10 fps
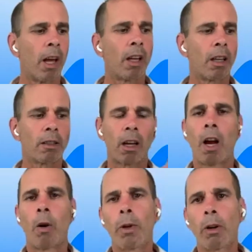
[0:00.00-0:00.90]
Because
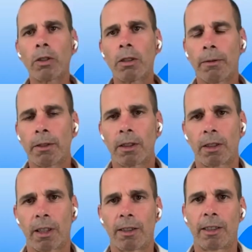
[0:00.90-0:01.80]
we also have to
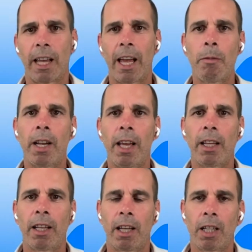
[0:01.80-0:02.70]
discuss
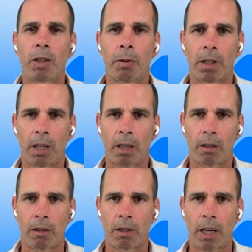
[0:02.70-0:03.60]
M&A in this
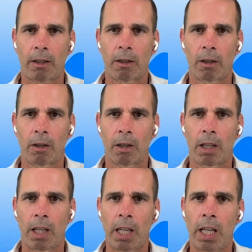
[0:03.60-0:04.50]
particular sector.
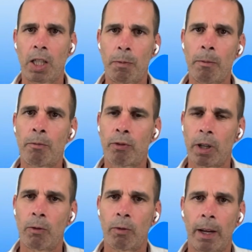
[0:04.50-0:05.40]
It's been
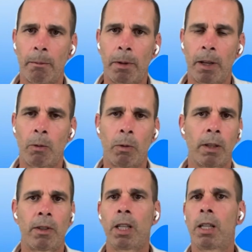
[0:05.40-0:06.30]
pretty rampant. We've
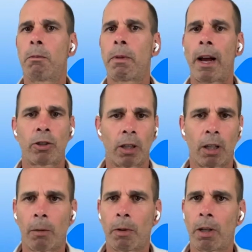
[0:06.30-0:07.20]
seen Bausch and
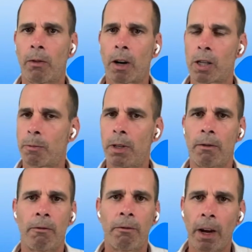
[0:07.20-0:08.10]
Lomb and Novartis be
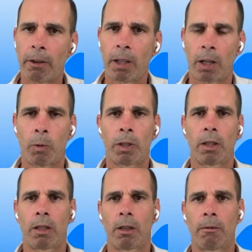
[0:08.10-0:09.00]
very
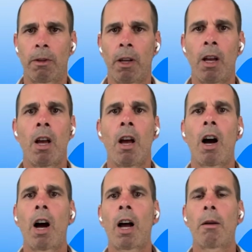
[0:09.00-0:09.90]
acquisitive.
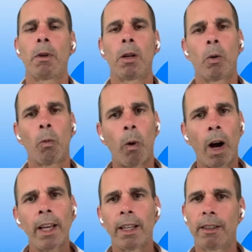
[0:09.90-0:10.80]

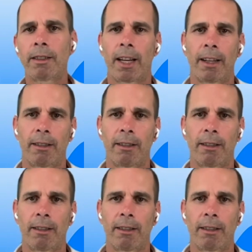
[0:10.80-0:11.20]
Why is that?